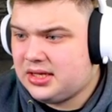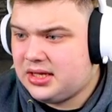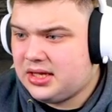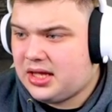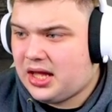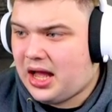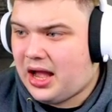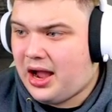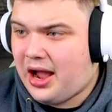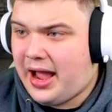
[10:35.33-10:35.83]

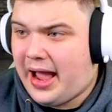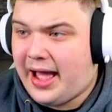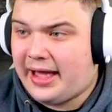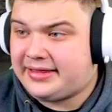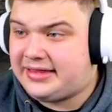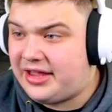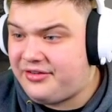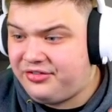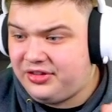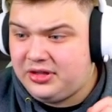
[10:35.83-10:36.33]
I
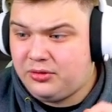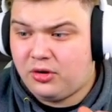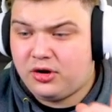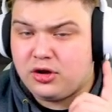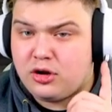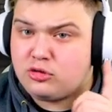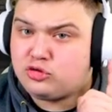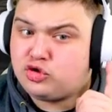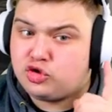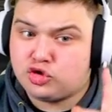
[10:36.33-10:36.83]
definitely want to
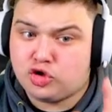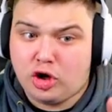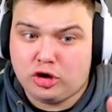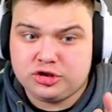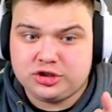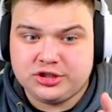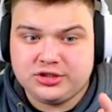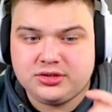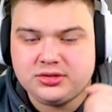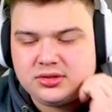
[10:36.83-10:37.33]
go to
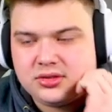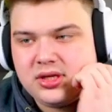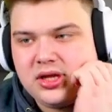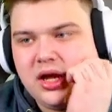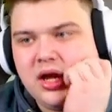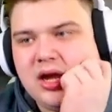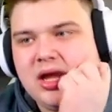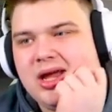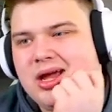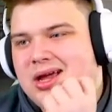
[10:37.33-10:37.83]
Rotten
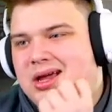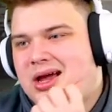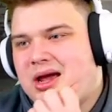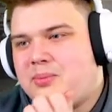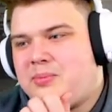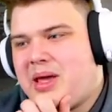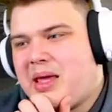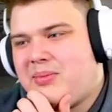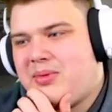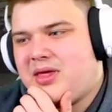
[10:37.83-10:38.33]
and
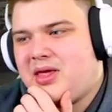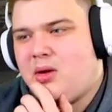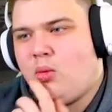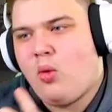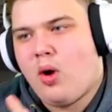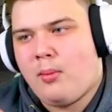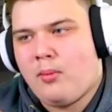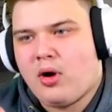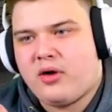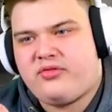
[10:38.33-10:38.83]
maybe
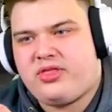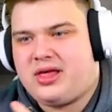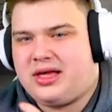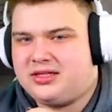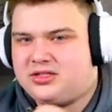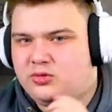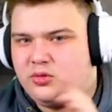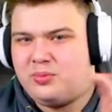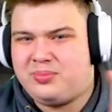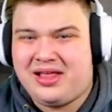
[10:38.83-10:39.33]
one more after that.
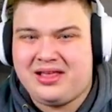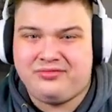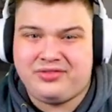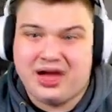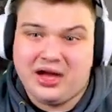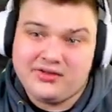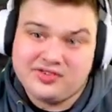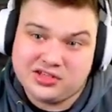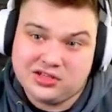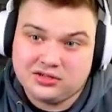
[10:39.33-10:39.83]
So we play
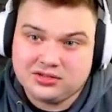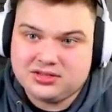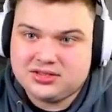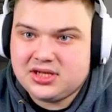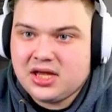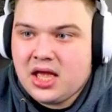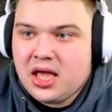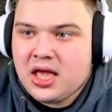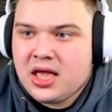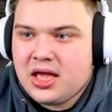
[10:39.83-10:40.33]
5 slots.
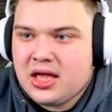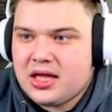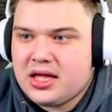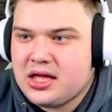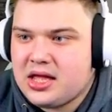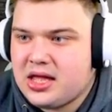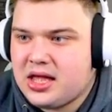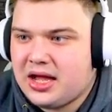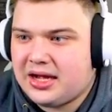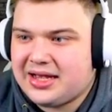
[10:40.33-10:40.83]

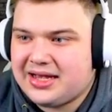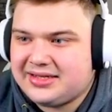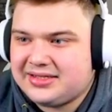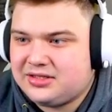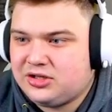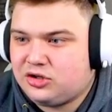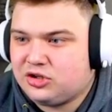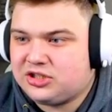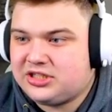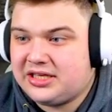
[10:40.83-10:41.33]
I guess you
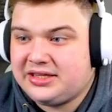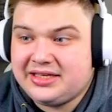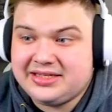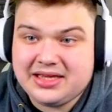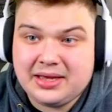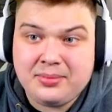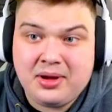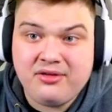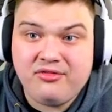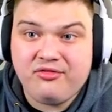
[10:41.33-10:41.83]
could say these are
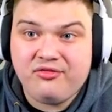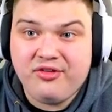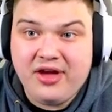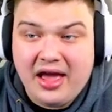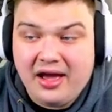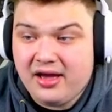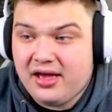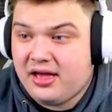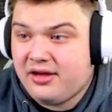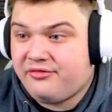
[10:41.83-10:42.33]
my
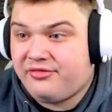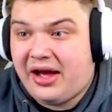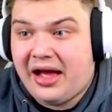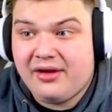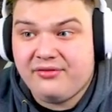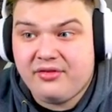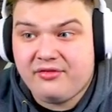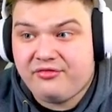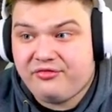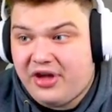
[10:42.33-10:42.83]

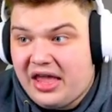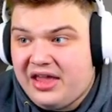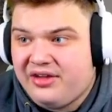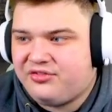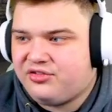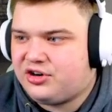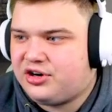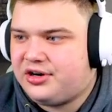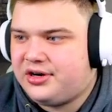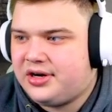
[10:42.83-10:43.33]
5
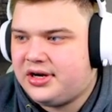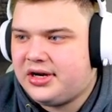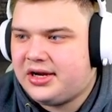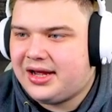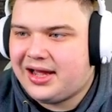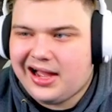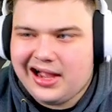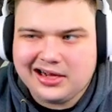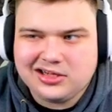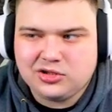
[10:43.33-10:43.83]
favorite
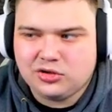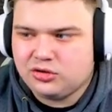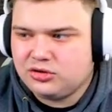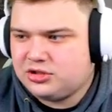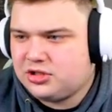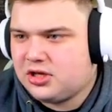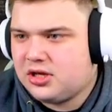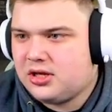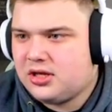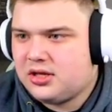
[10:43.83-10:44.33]
hacksaws
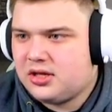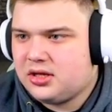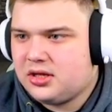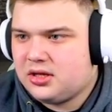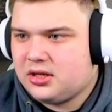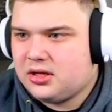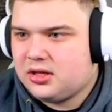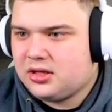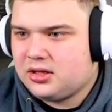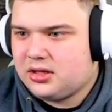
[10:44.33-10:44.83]

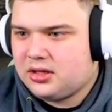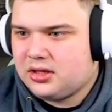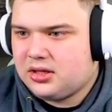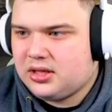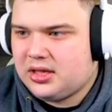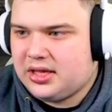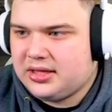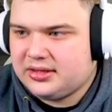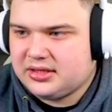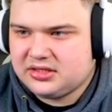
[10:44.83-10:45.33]

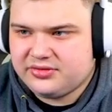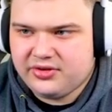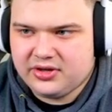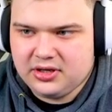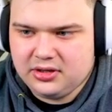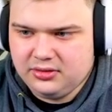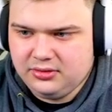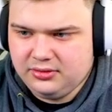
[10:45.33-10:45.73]
in this video.